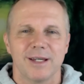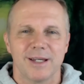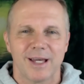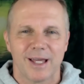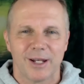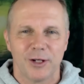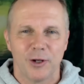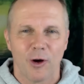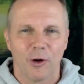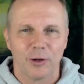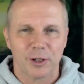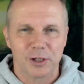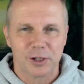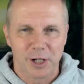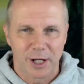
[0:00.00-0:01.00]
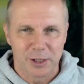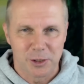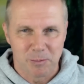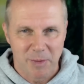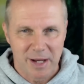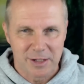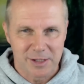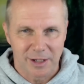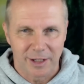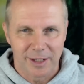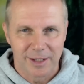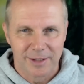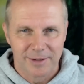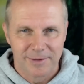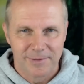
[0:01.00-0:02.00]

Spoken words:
and non-judgmentally.